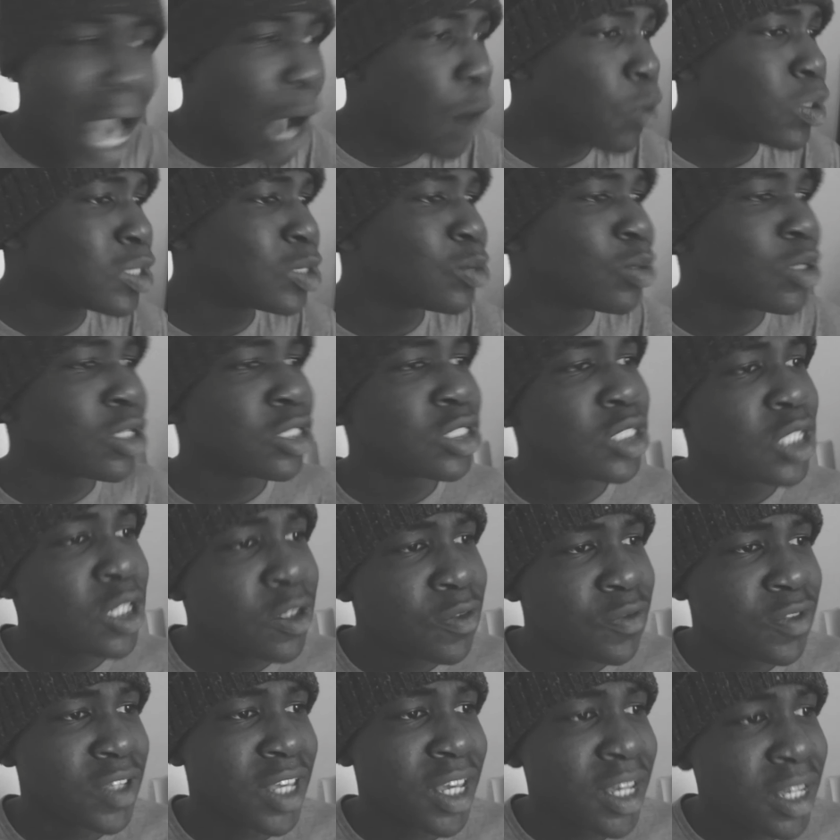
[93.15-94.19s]
And what's worse
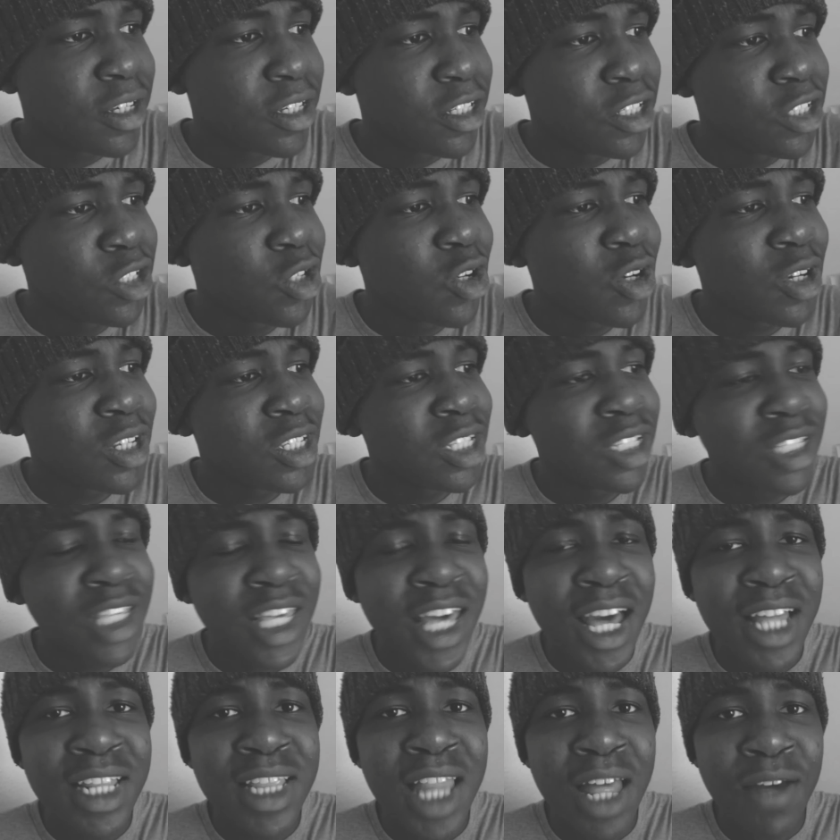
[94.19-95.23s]
off here, you got
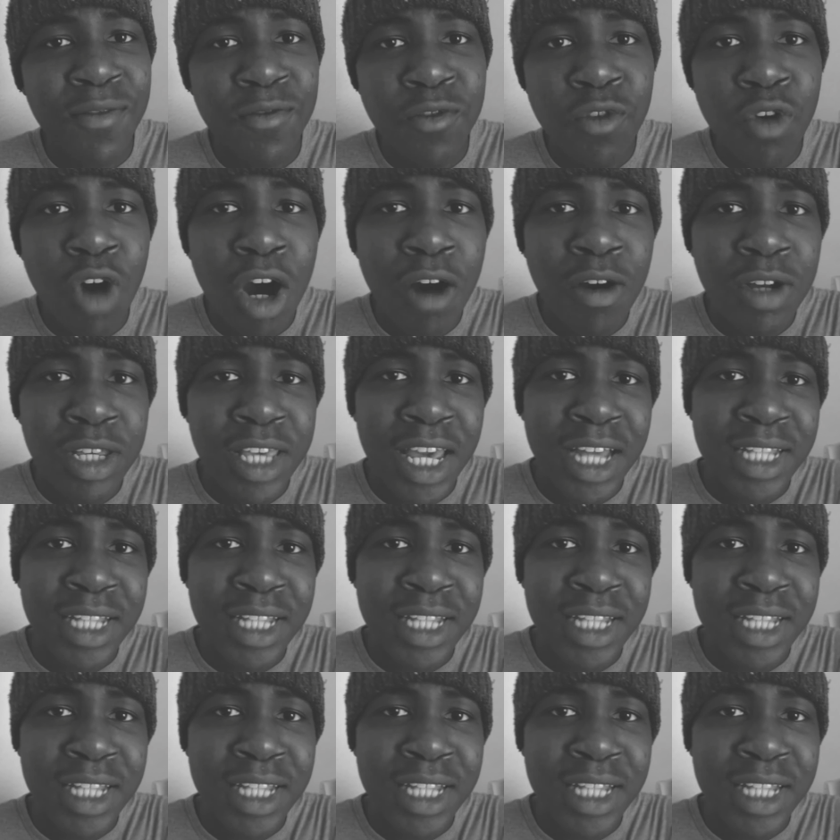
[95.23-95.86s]
4